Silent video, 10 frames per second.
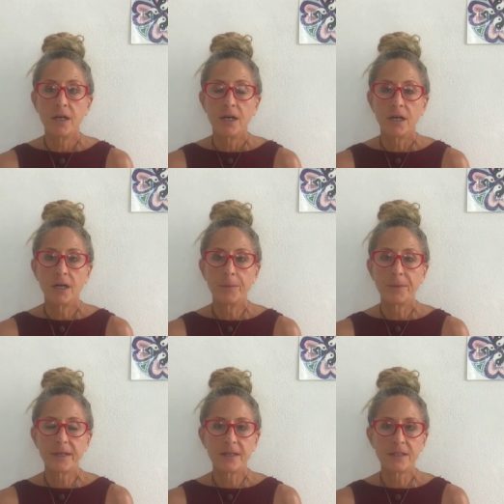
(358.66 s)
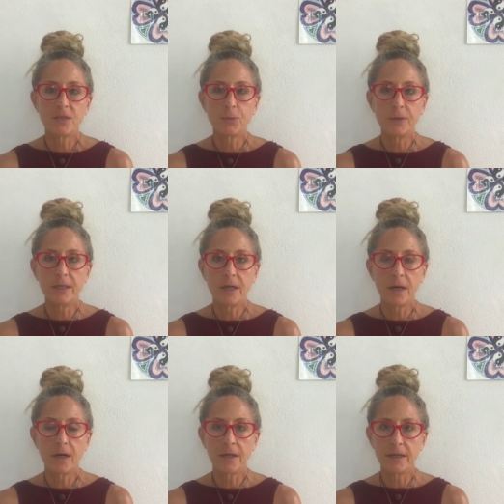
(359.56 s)
um, because we
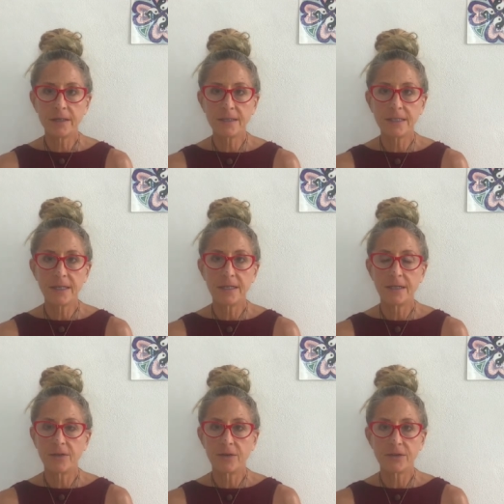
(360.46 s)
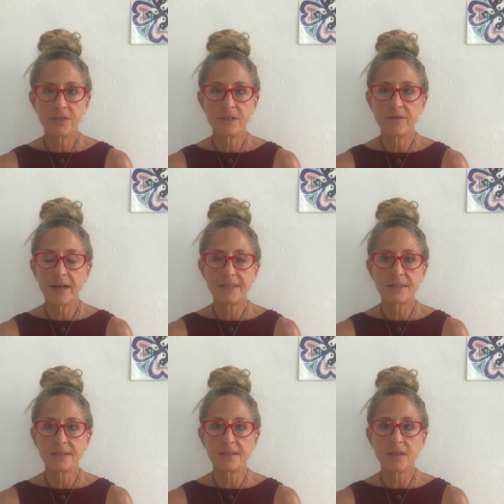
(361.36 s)
are inundated, there's
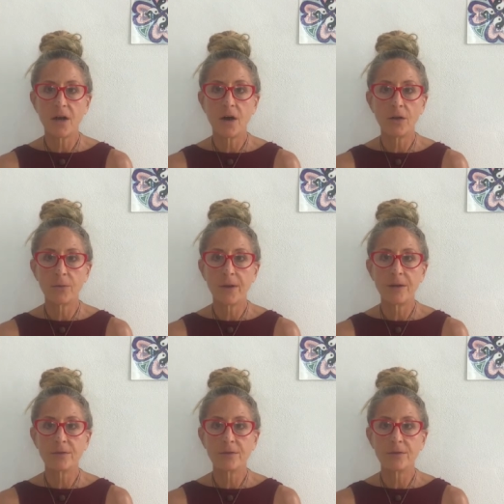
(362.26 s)
devices all around